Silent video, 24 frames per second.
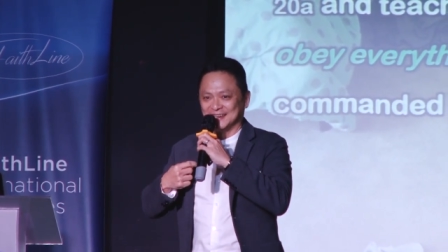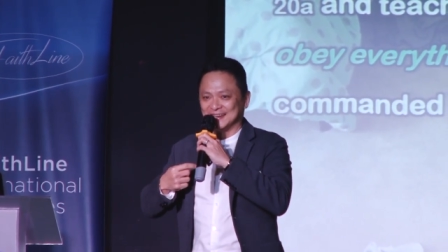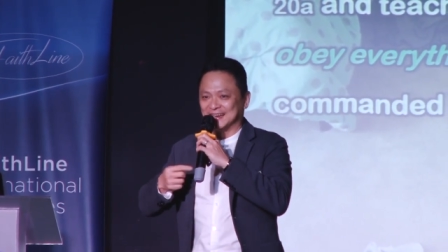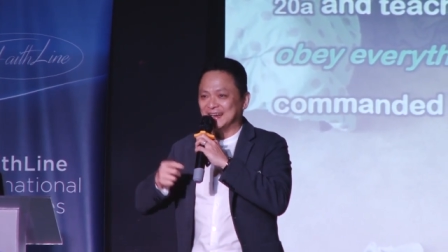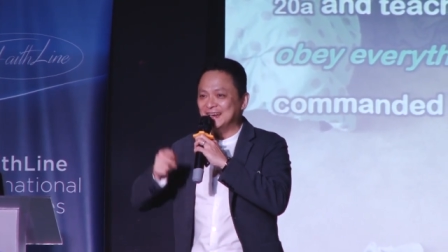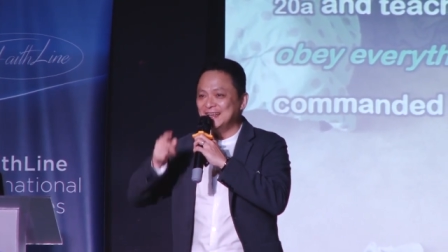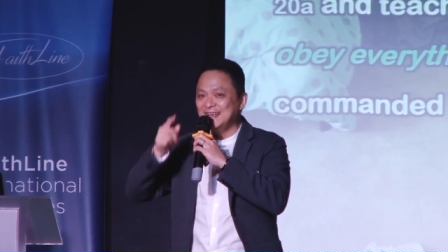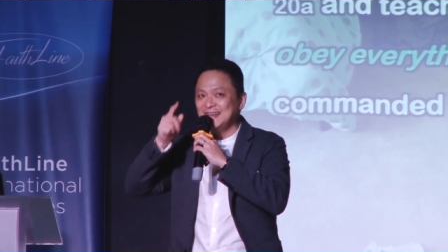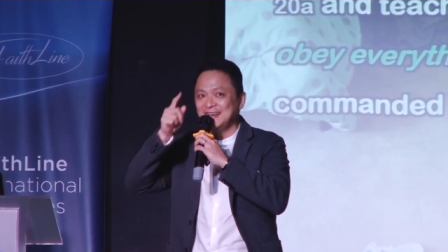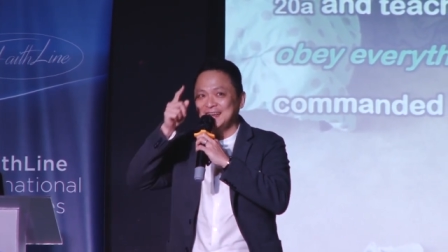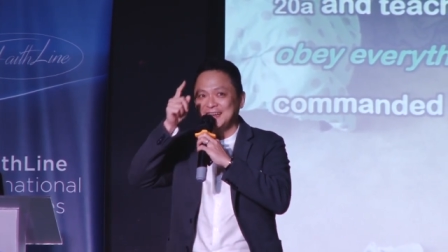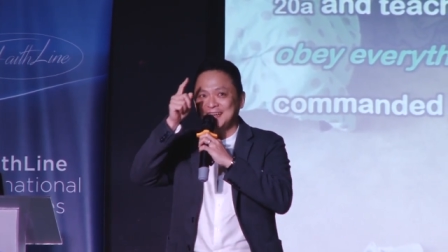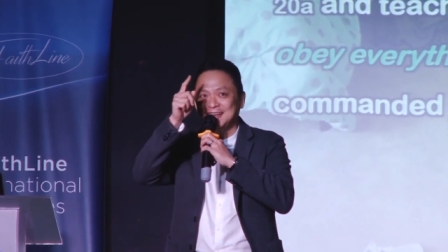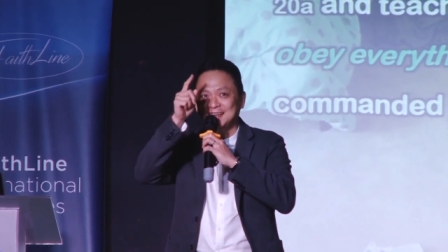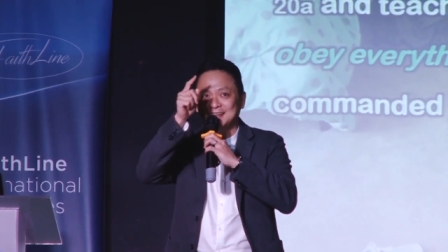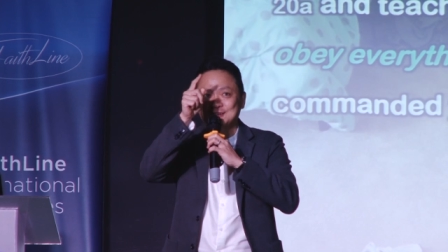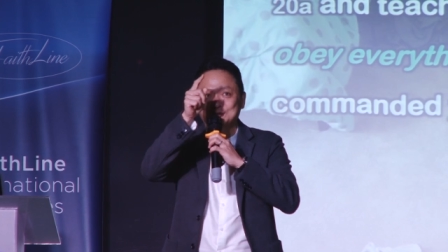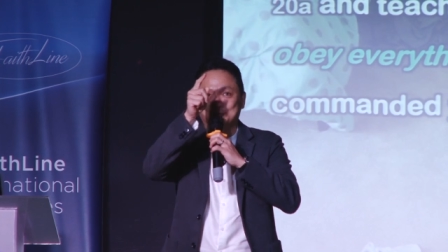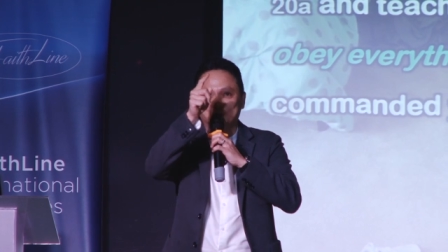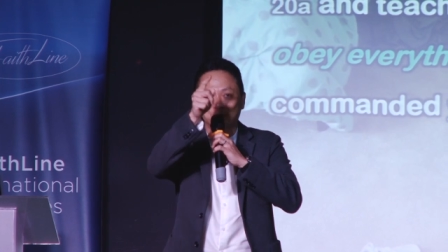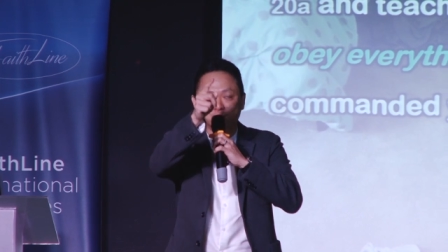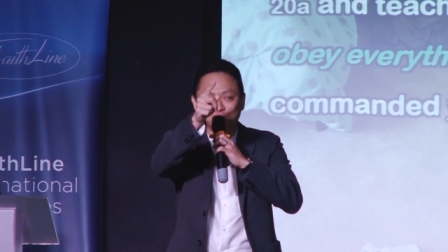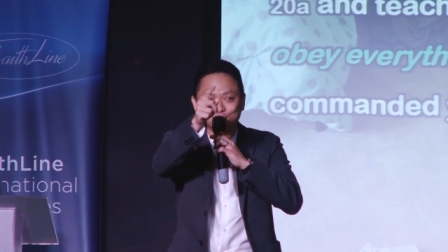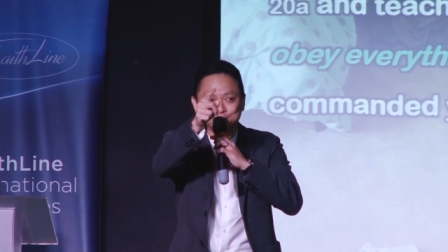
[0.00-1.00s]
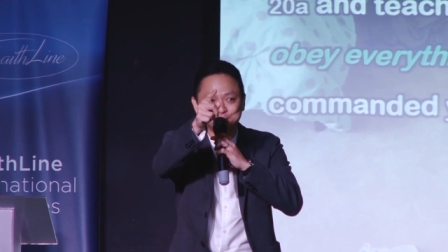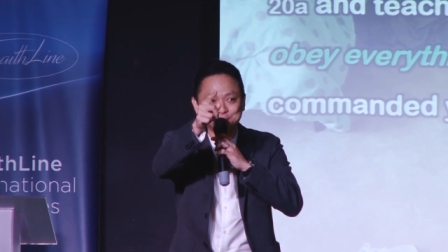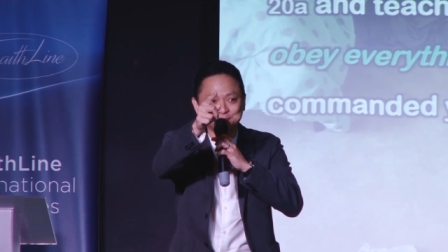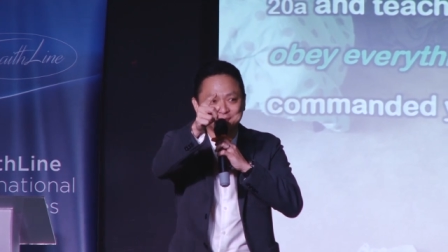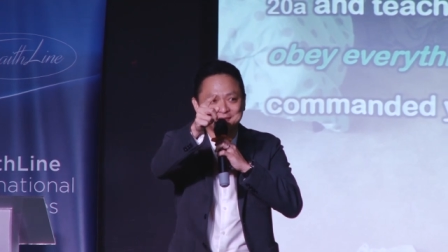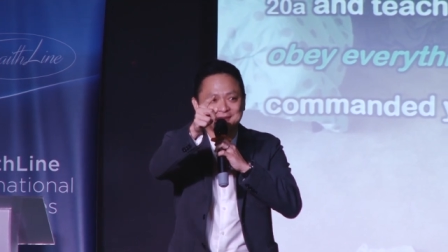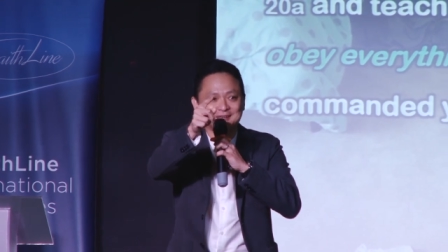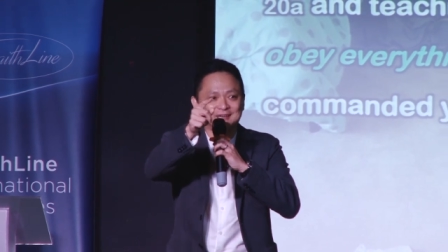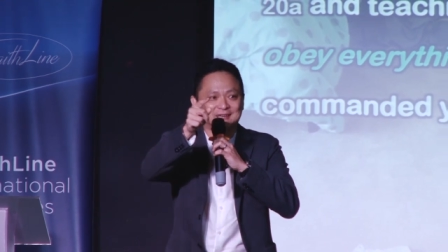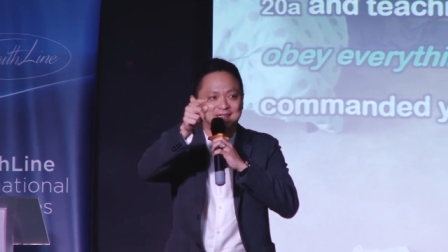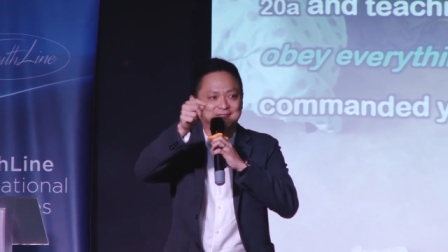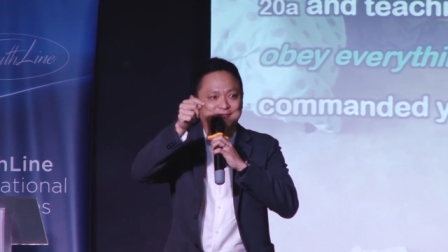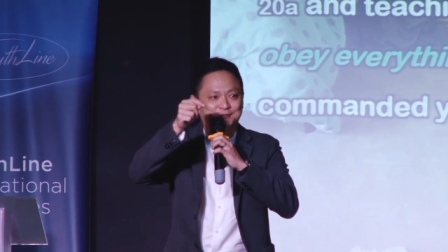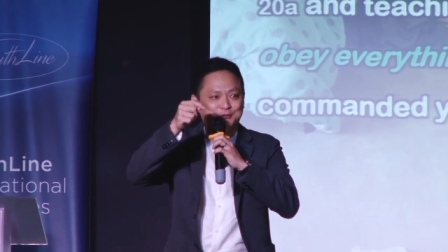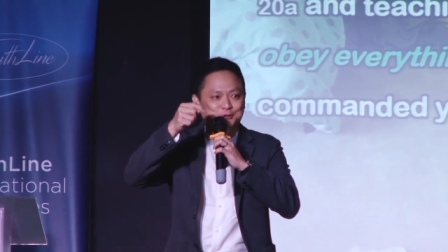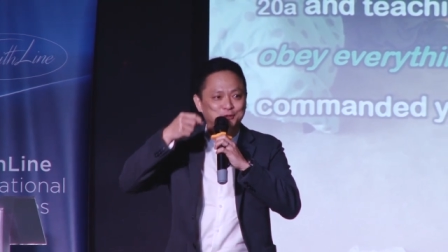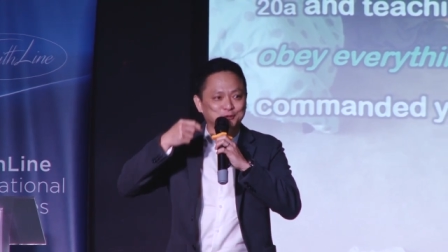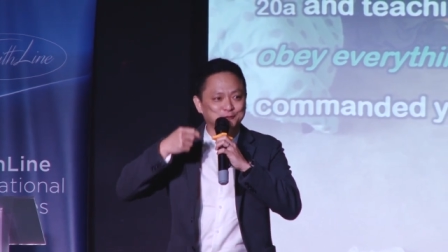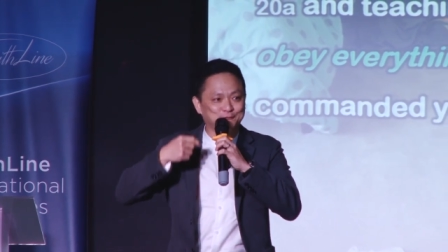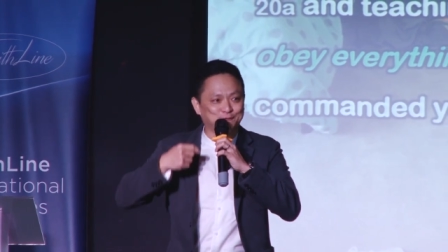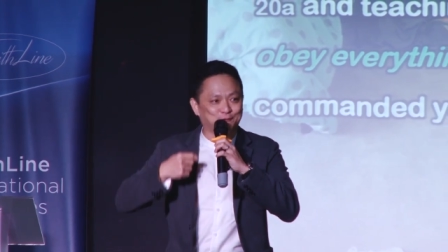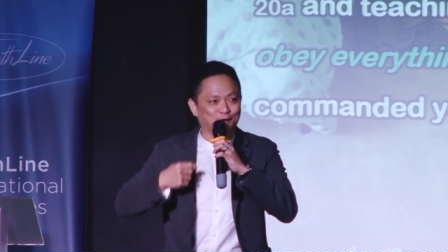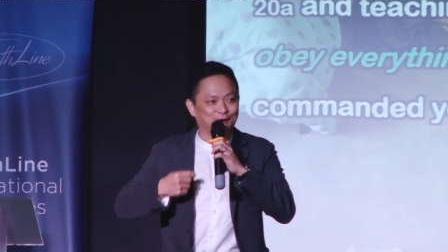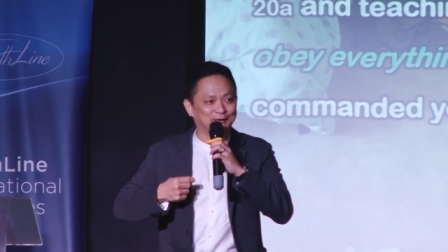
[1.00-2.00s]
Cleaning room is
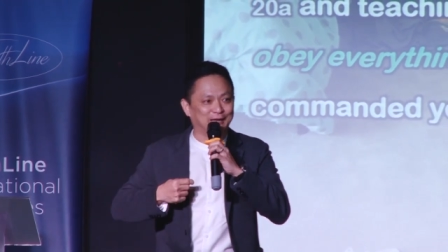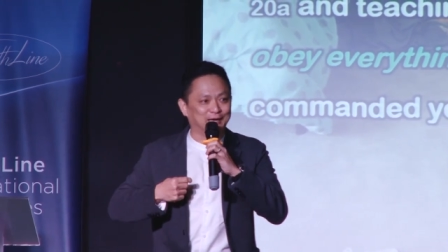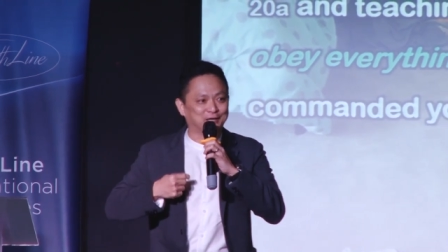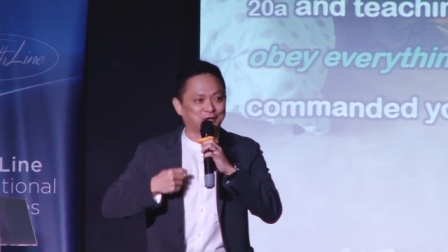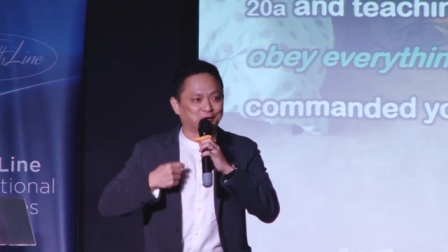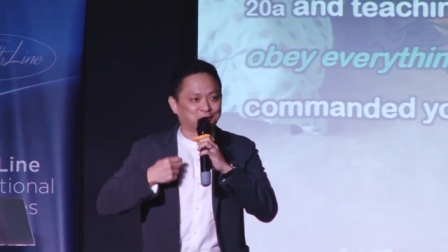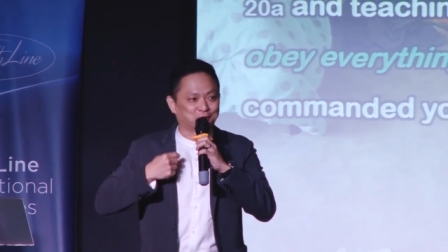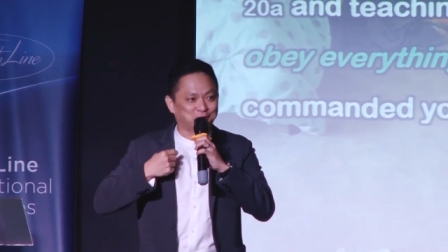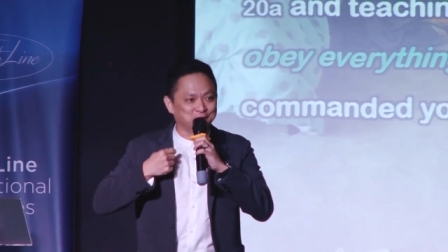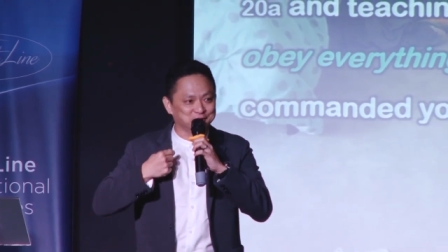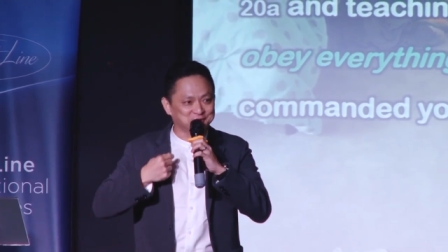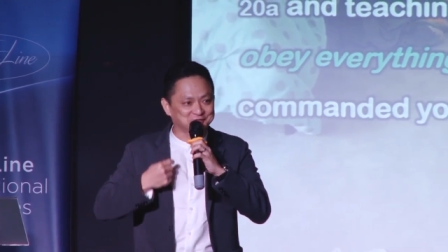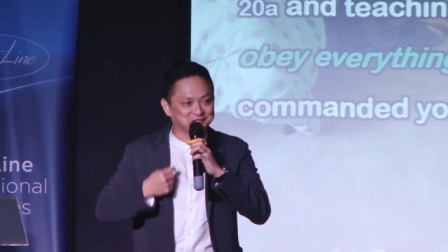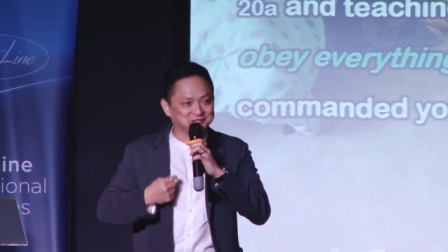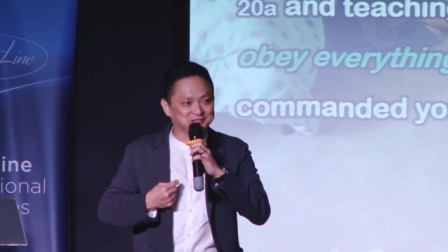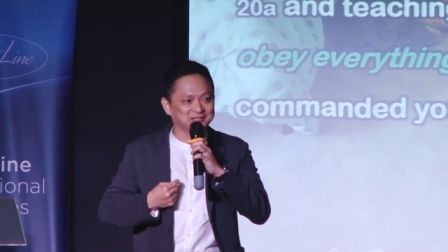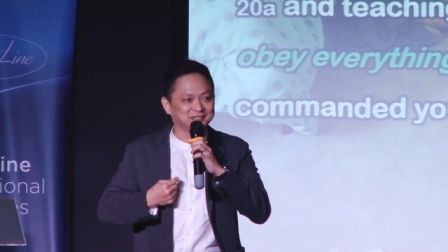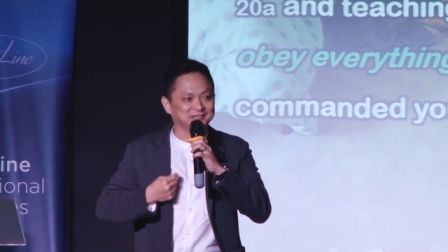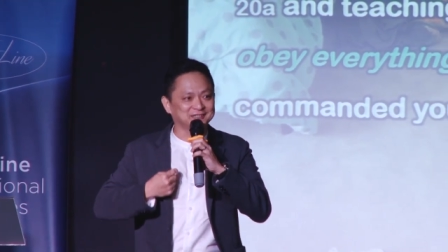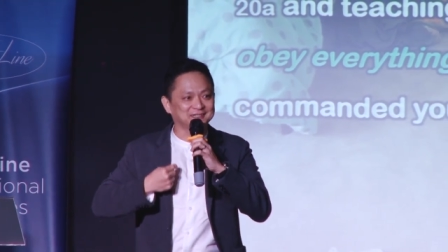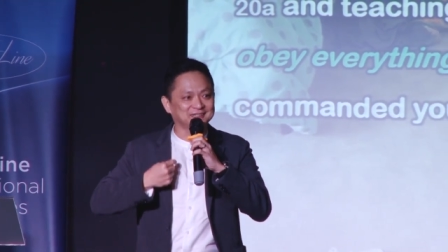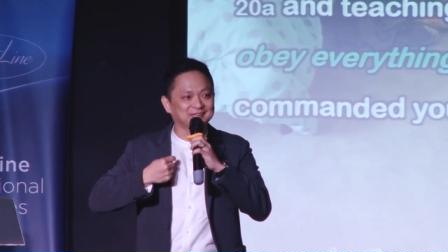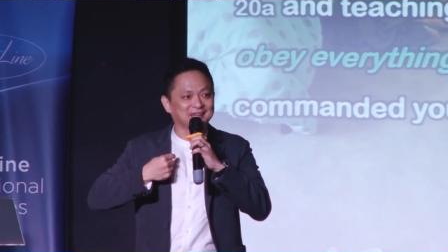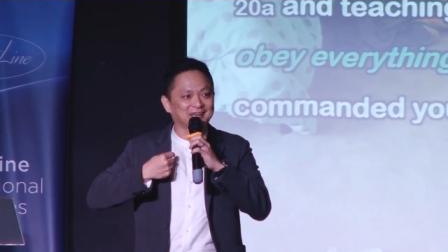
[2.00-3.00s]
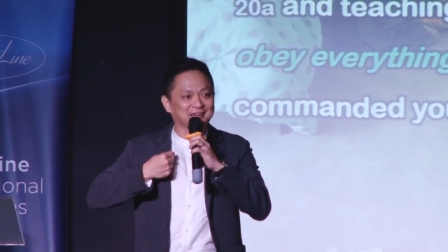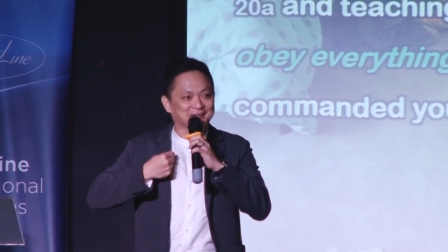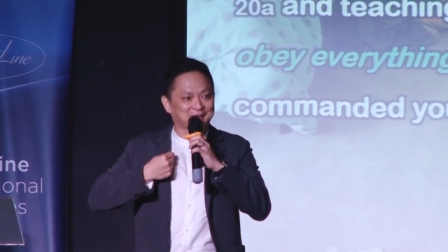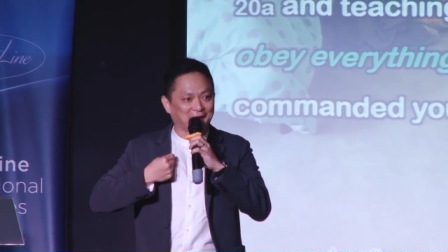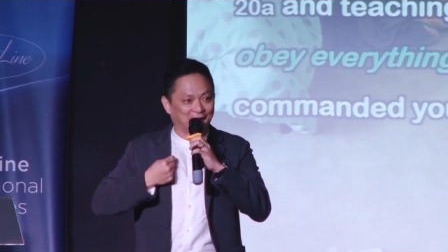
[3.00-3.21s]
good for the Christian